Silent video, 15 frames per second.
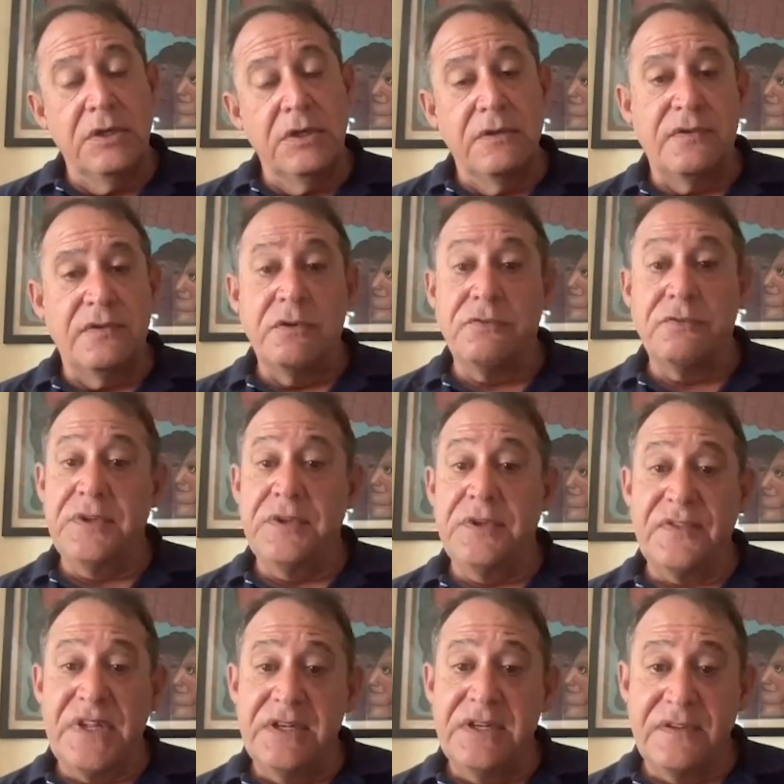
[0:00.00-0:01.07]
So if we
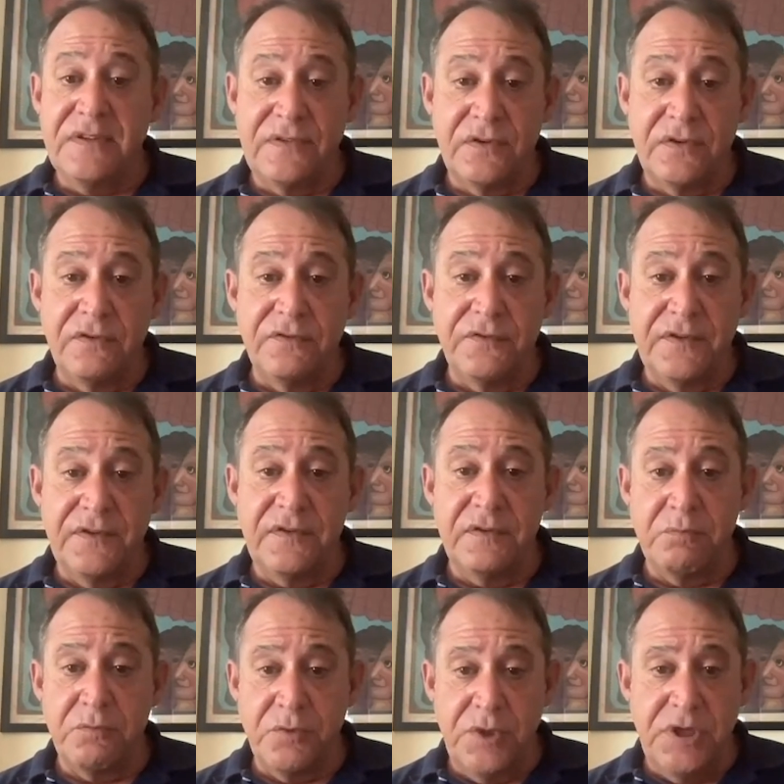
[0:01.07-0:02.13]
stay at the surface
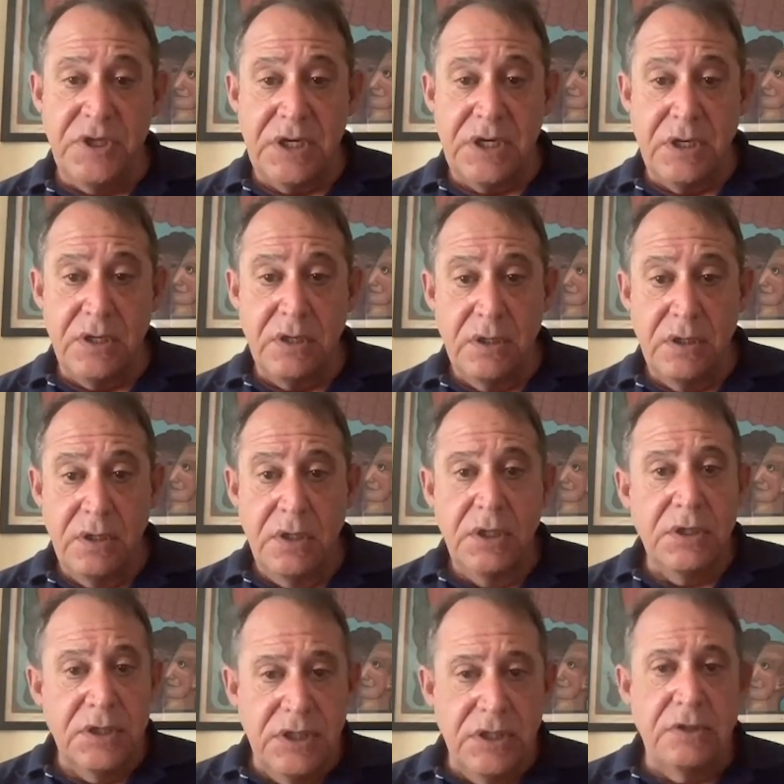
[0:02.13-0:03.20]
and breathe air,
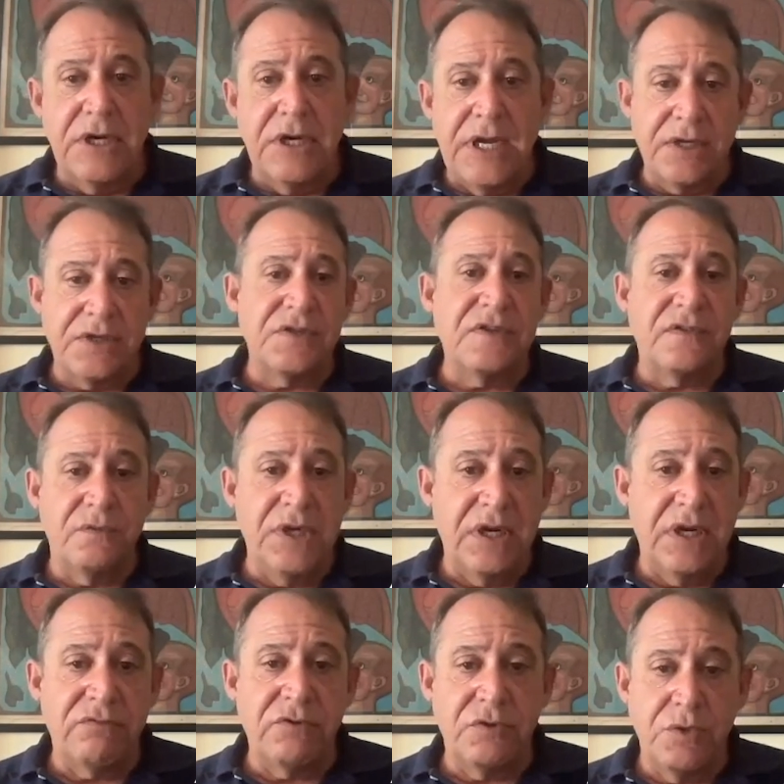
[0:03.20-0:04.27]
the interactions we
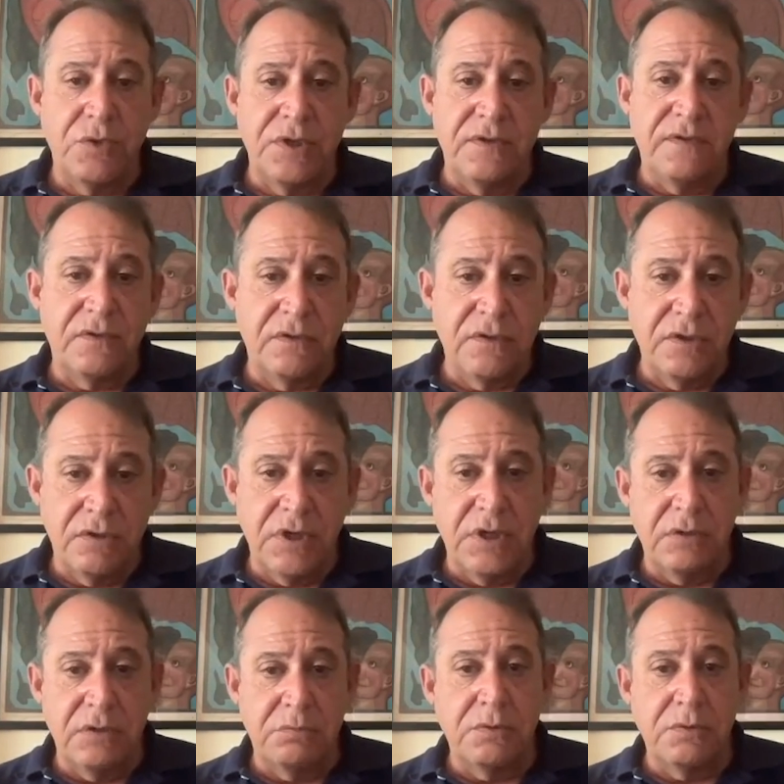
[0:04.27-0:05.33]
have with whales are
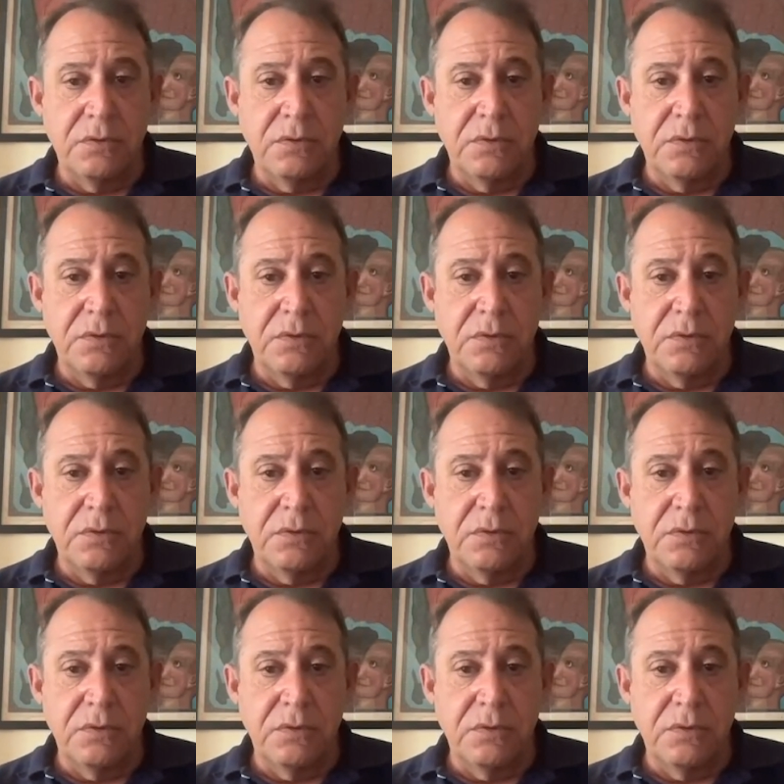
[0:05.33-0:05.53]
incredible.